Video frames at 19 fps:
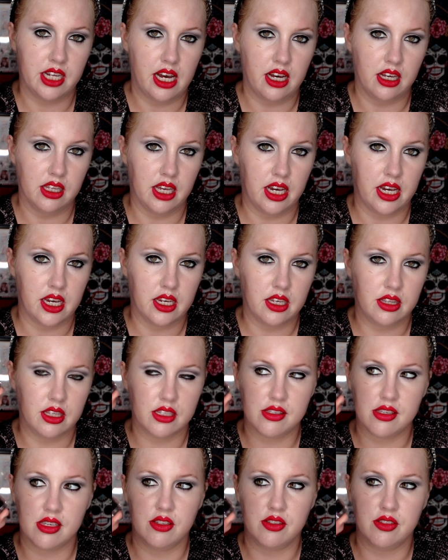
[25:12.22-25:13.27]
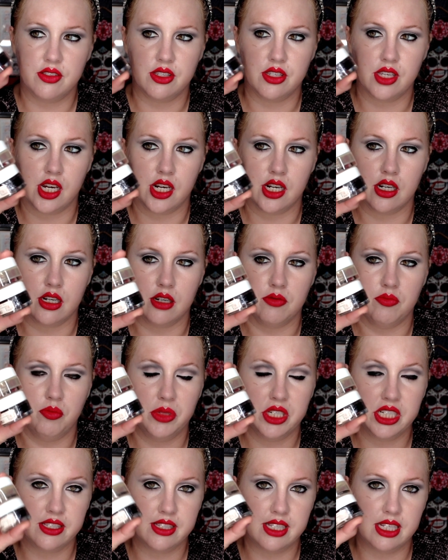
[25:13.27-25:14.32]
LA. This is their
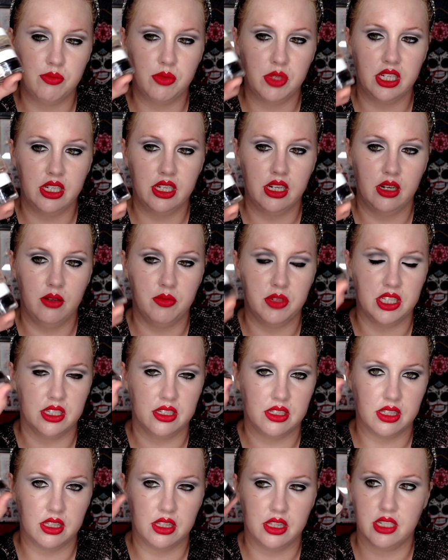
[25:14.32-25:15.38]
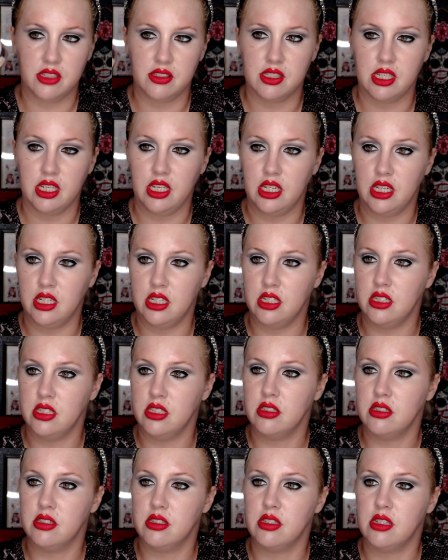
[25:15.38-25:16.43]
mixing medium, and this
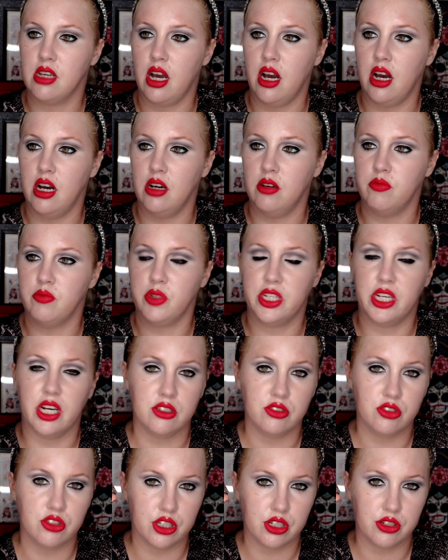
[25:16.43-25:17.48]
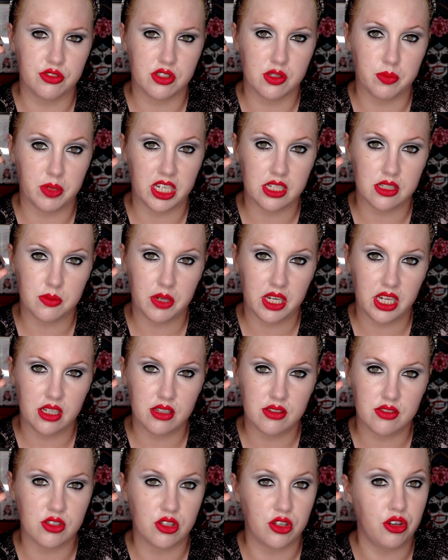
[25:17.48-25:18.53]
is Gun Show Space
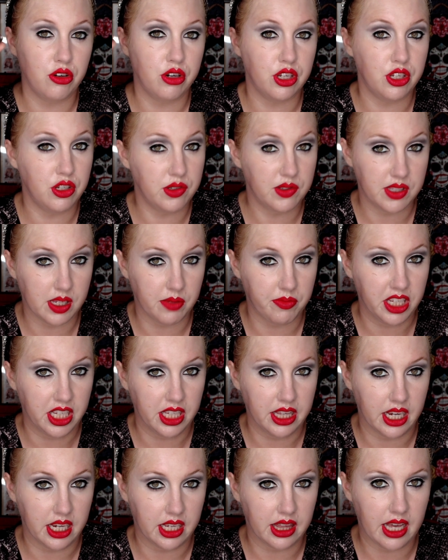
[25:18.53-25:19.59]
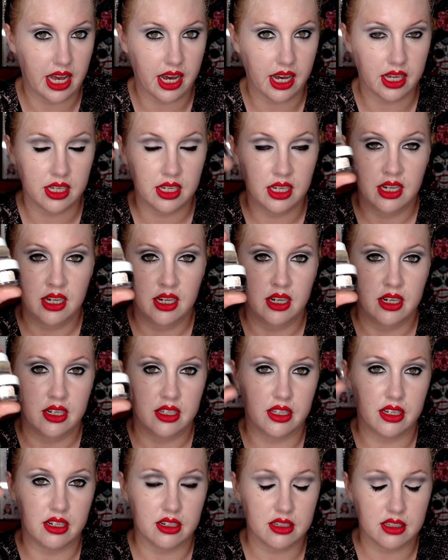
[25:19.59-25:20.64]
Paste, so you could use something like that.
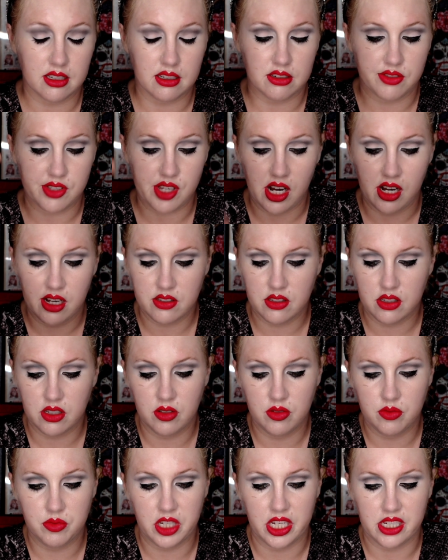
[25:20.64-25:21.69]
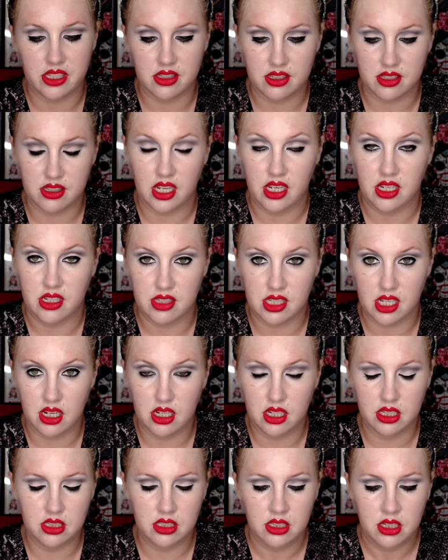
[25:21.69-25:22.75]
Their glitter is awesome. It stays
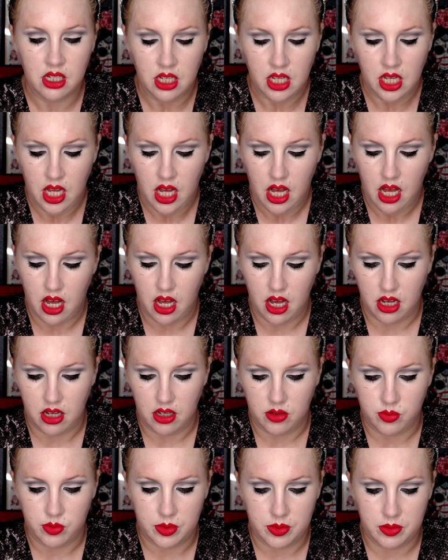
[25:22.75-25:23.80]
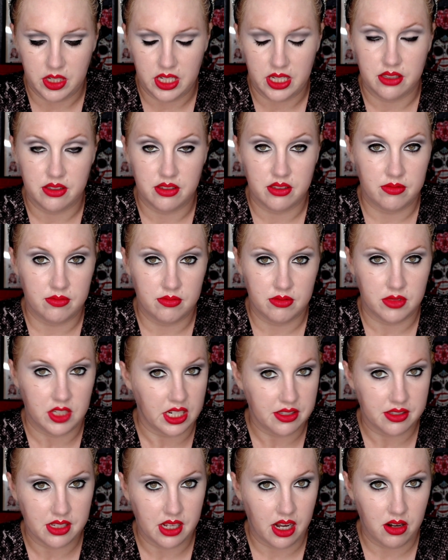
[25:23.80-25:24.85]
on. It
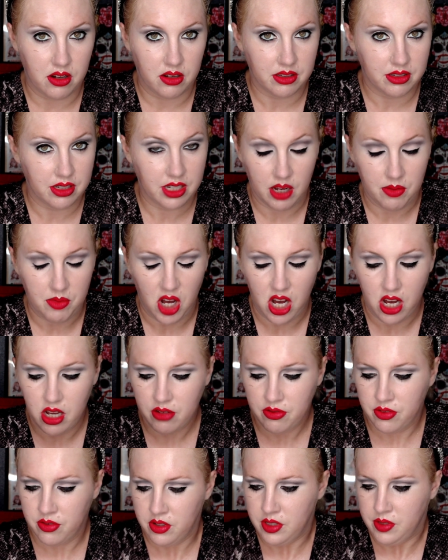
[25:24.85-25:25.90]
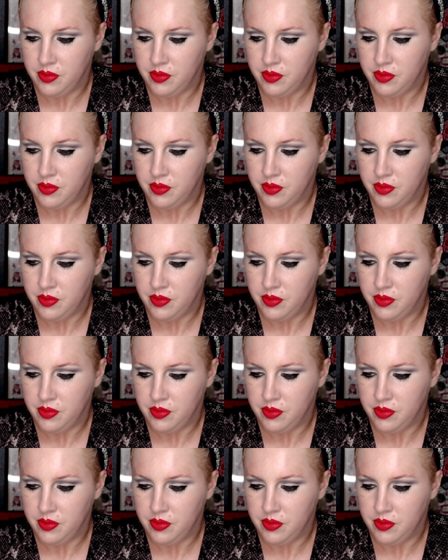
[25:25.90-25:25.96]
does not come off.